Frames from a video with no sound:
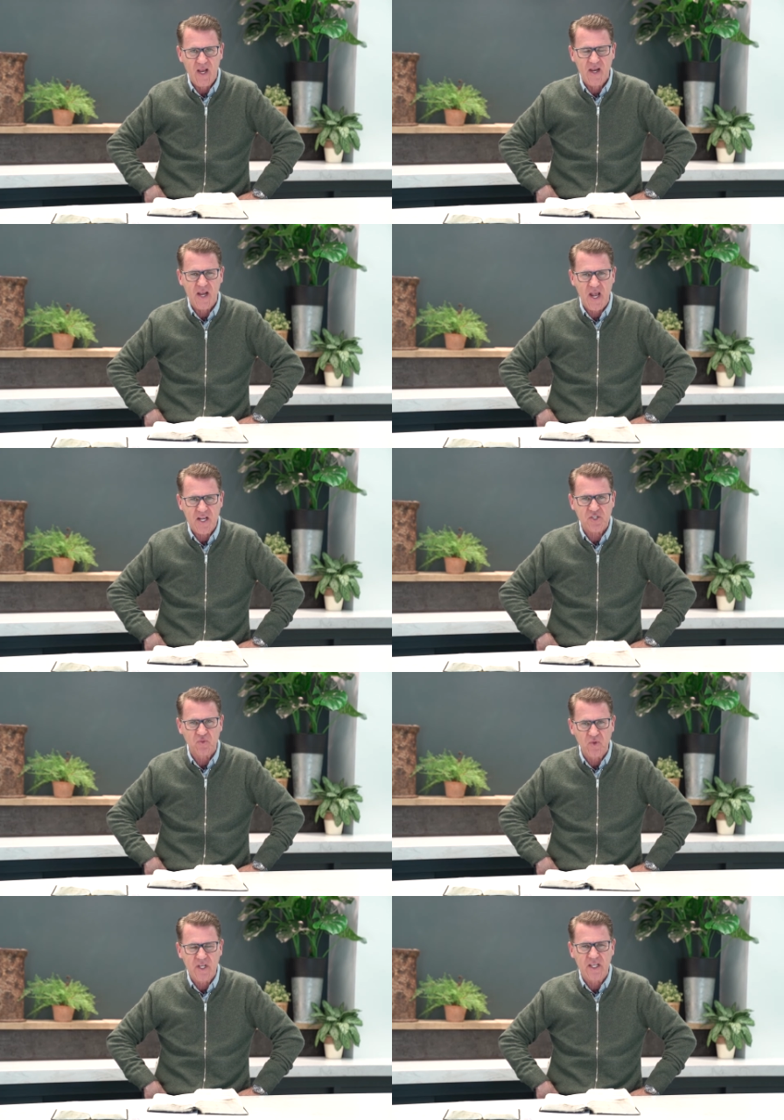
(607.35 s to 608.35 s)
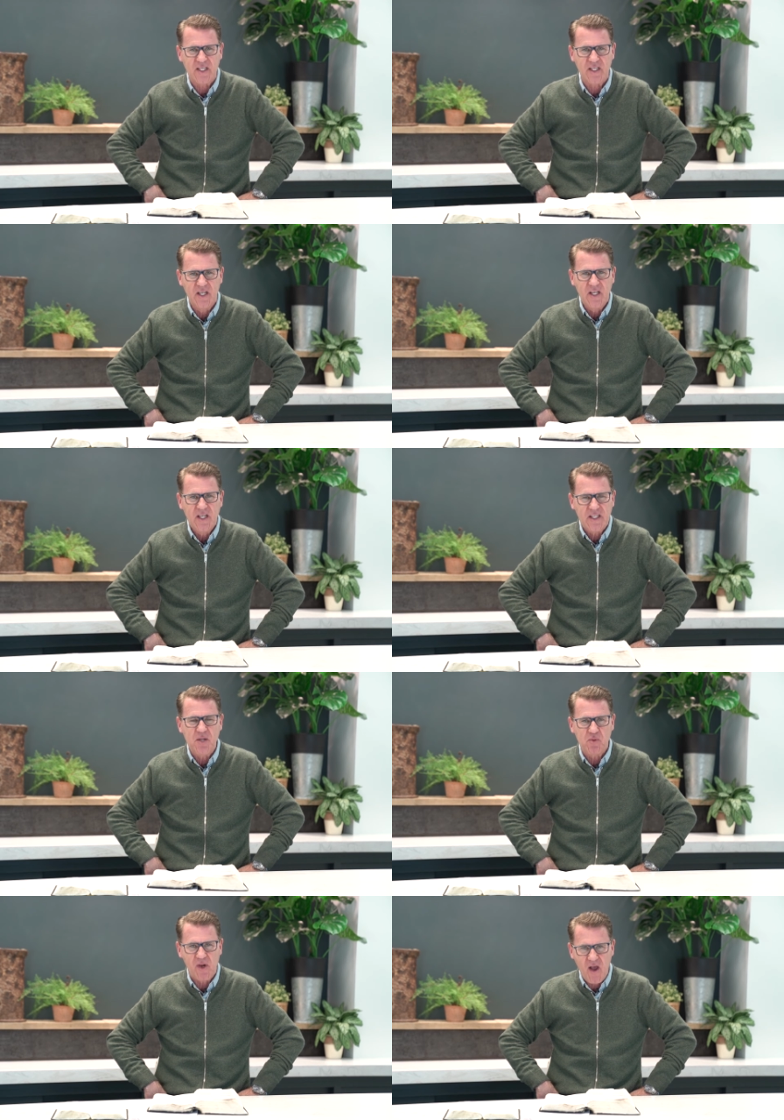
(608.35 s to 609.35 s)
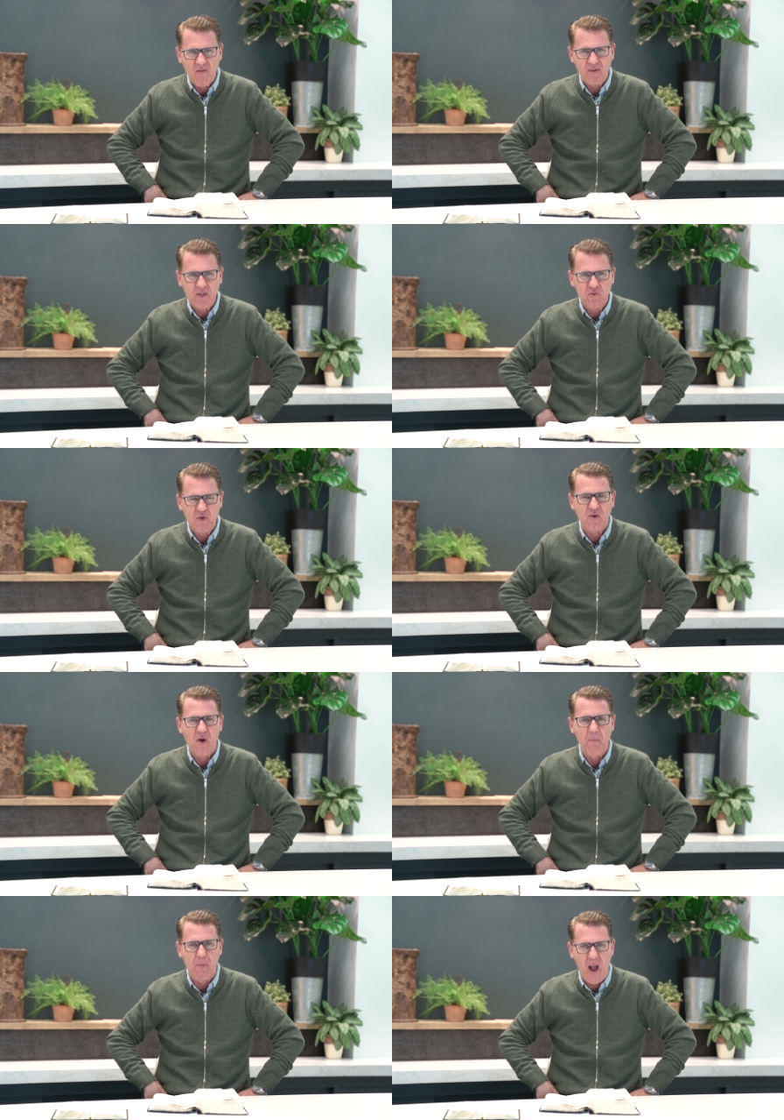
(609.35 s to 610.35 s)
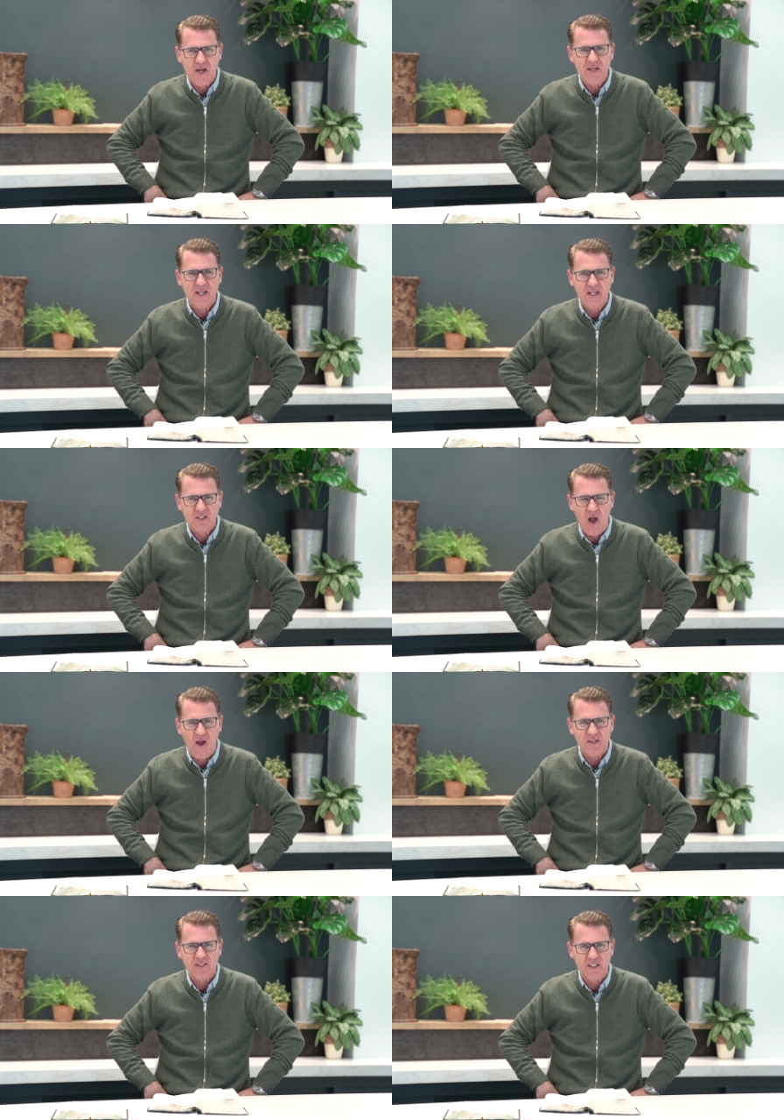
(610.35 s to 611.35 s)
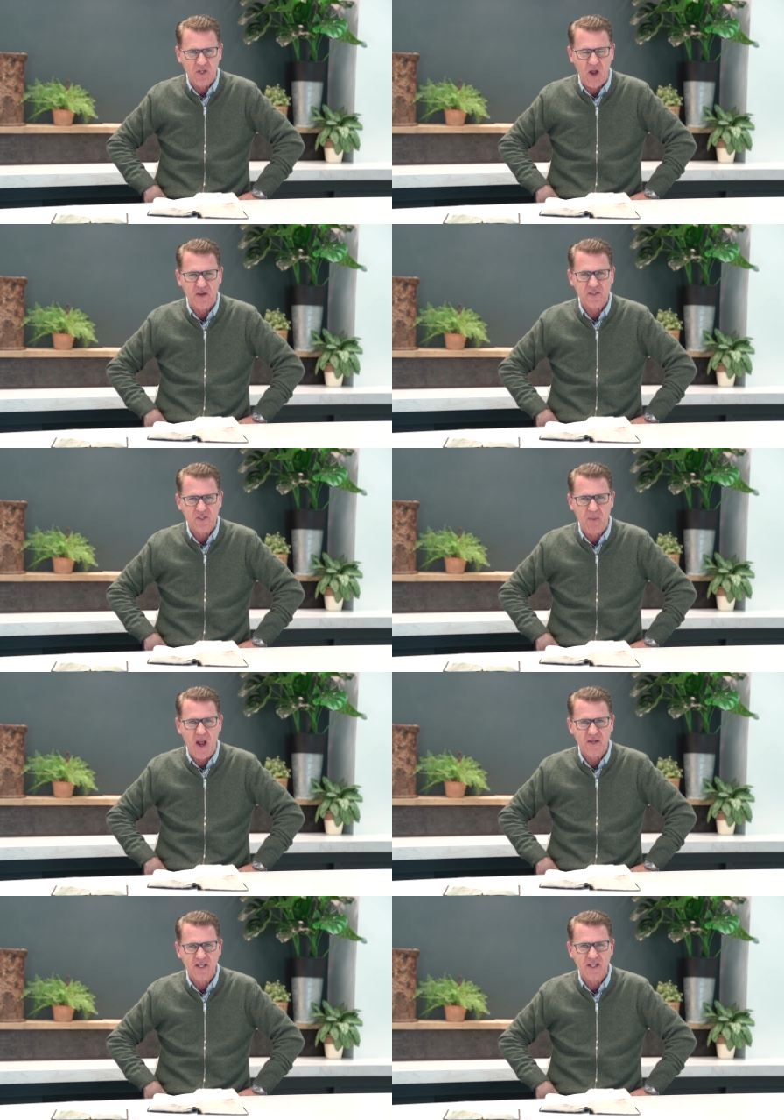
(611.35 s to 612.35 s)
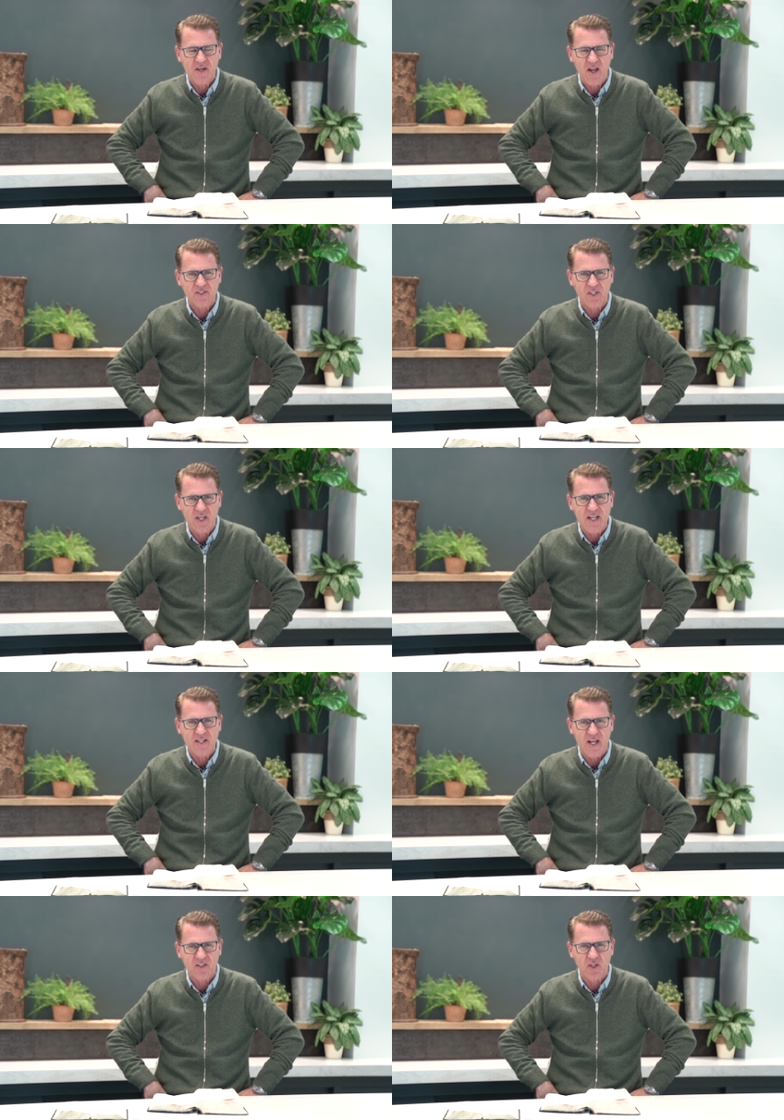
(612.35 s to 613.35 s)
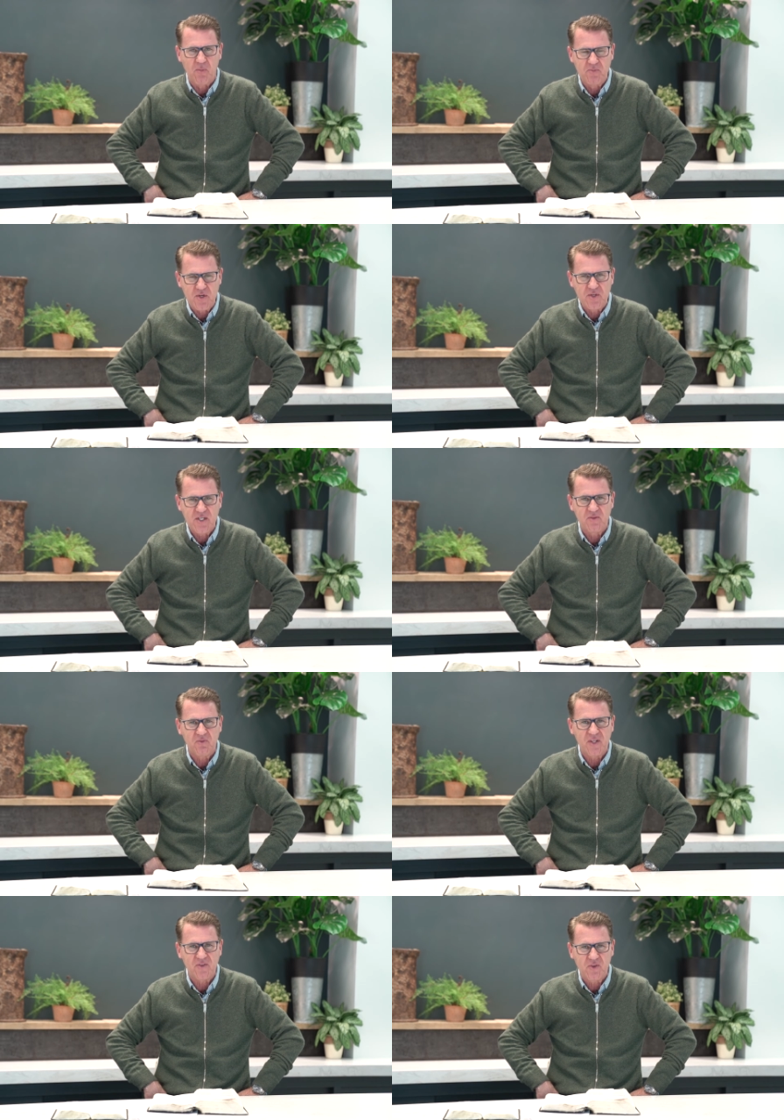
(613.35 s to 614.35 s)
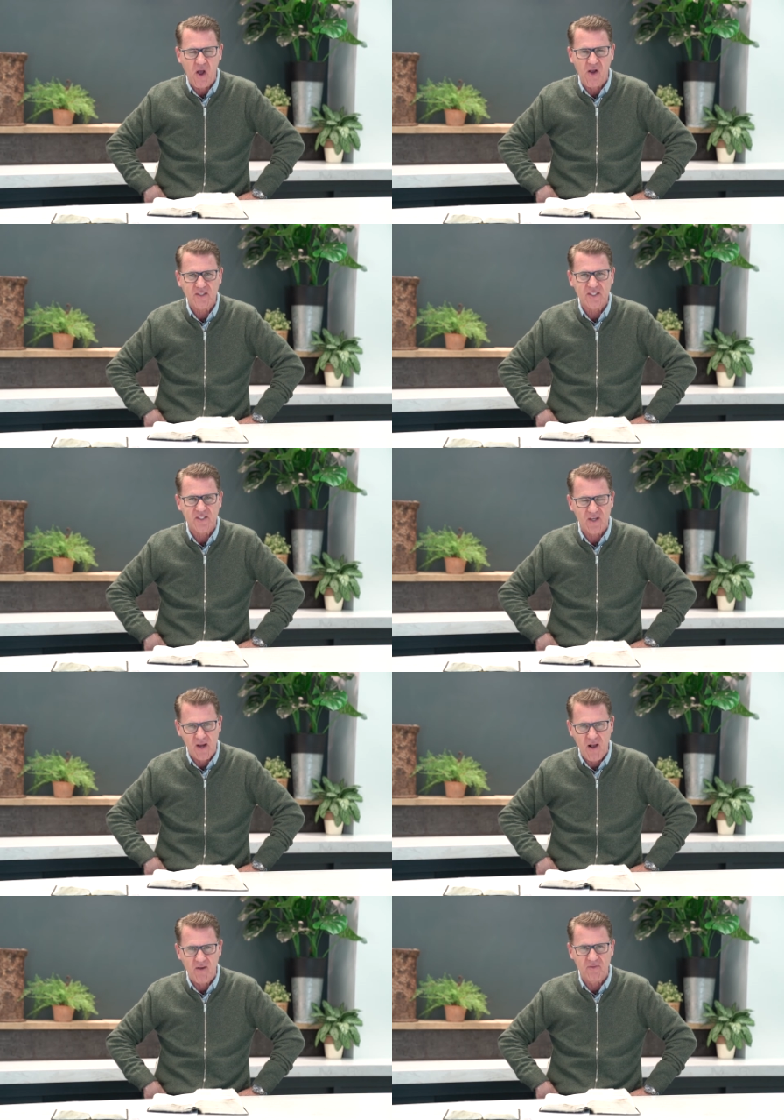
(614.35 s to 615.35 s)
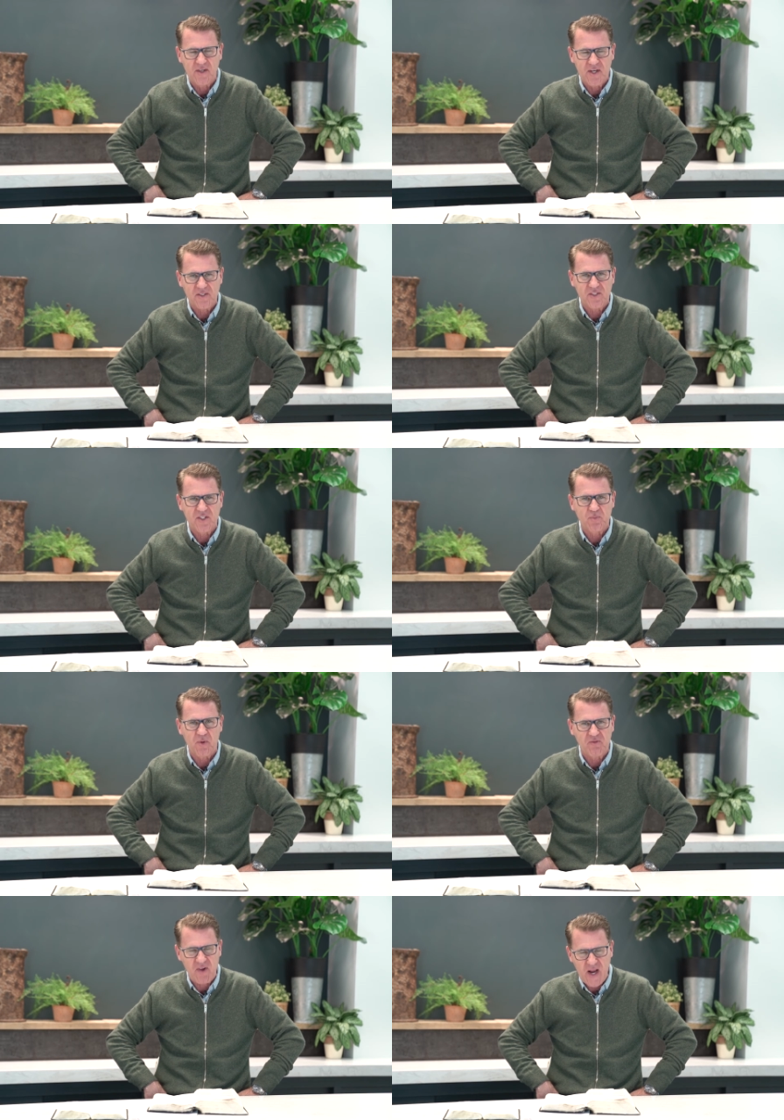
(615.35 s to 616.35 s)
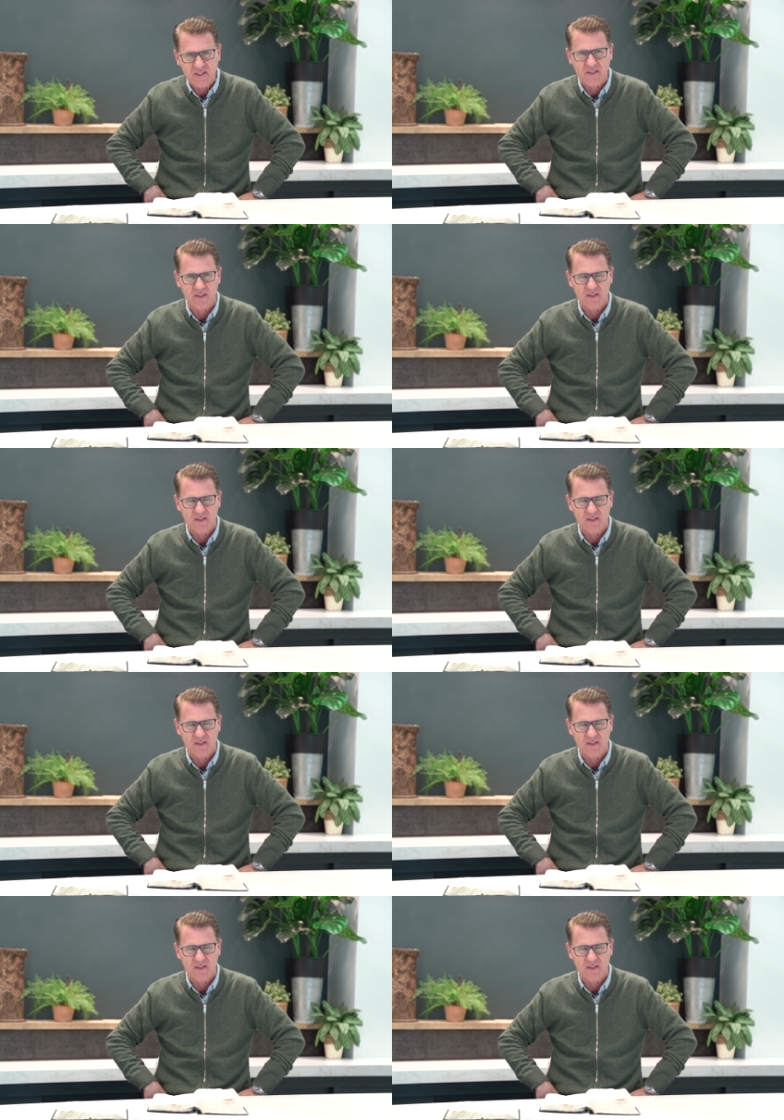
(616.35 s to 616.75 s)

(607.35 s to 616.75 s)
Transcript: And as we keep loving, we're abiding in God, and God is abiding in us. And in that communion with God, His love in us is perfected.